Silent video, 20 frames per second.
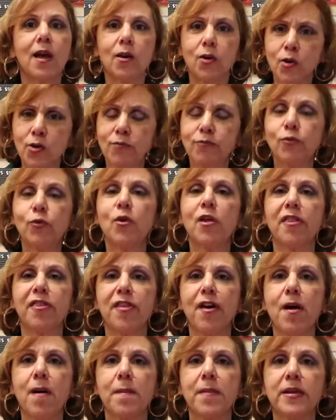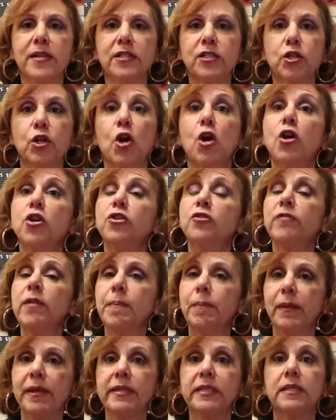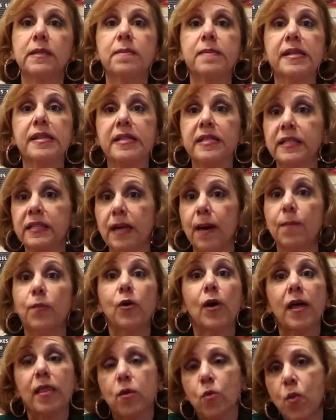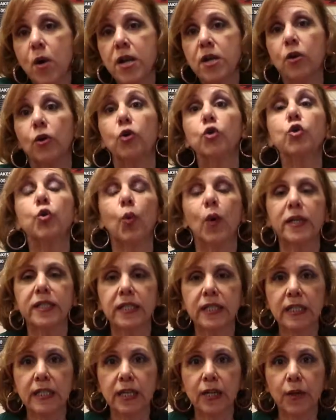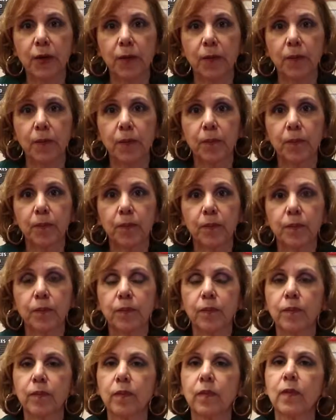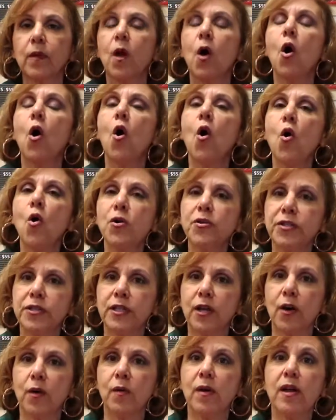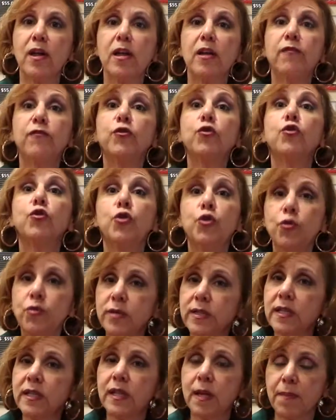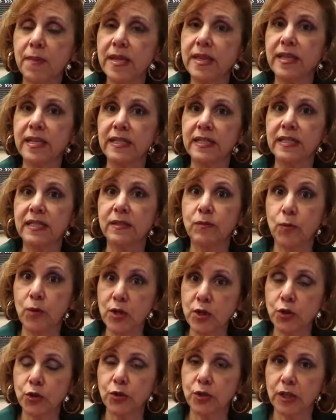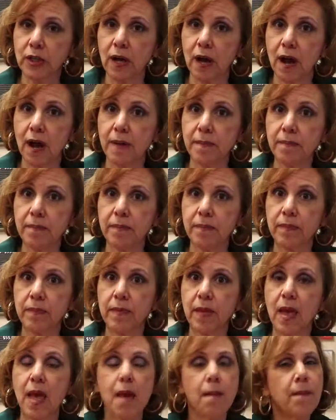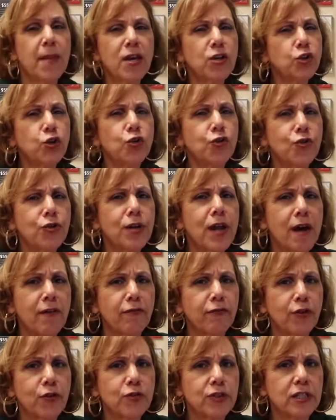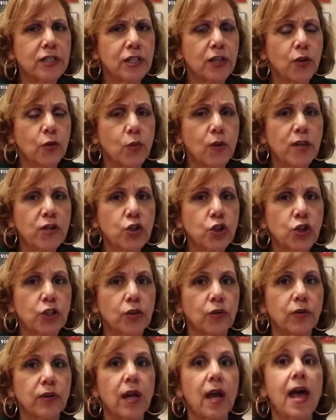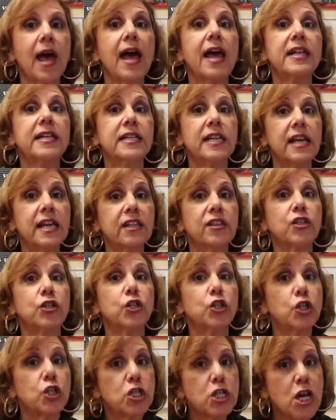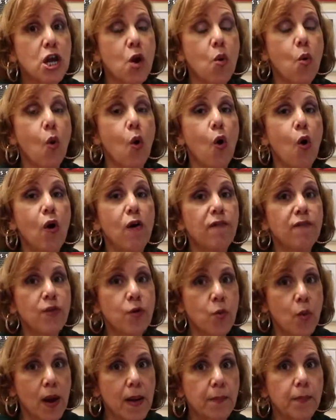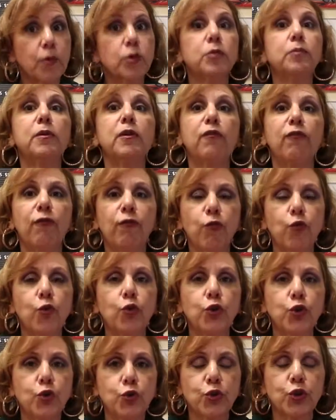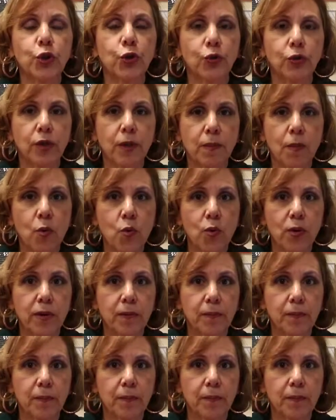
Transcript: Good rule of thumb is to replace them in the summer and the winter, twice a year. Also, if you're using them in the winter time, make sure they're not frozen to the windshield and take the snow off the wipers before you turn them on.